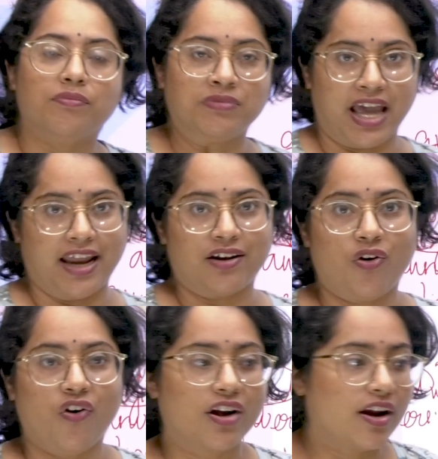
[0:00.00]
there,
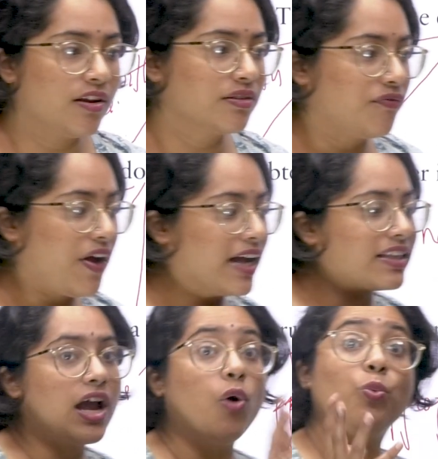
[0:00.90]
or the fact
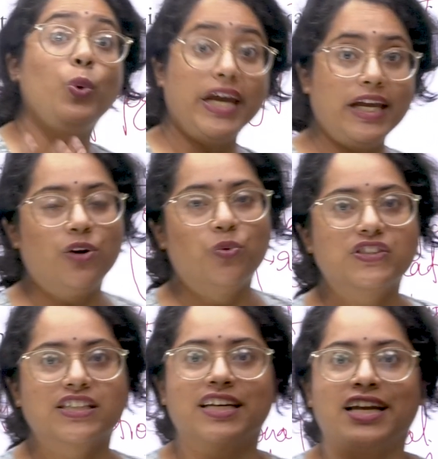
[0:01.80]
that how wheel
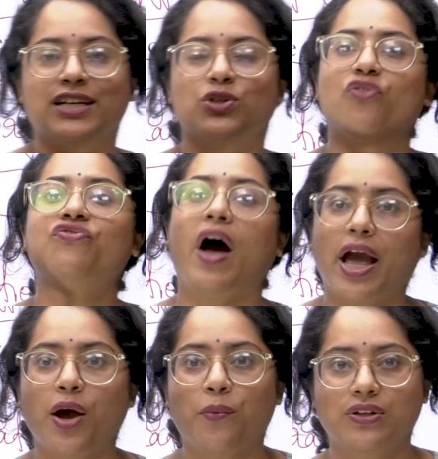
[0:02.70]
was created or
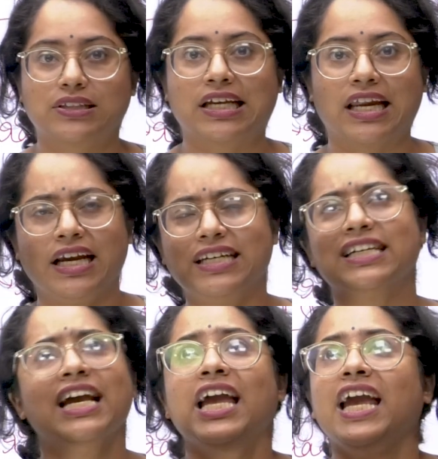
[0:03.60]
fire was created,
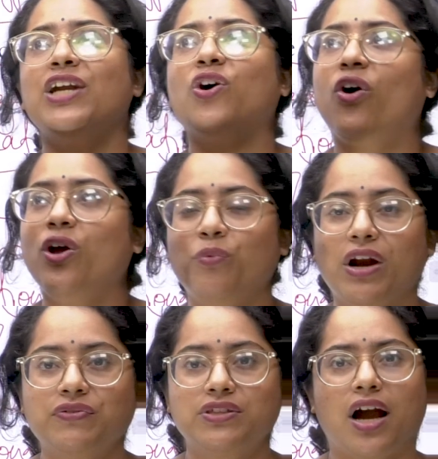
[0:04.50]
it all would
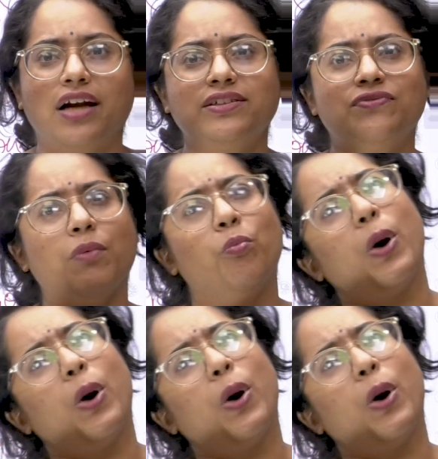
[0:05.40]
have started from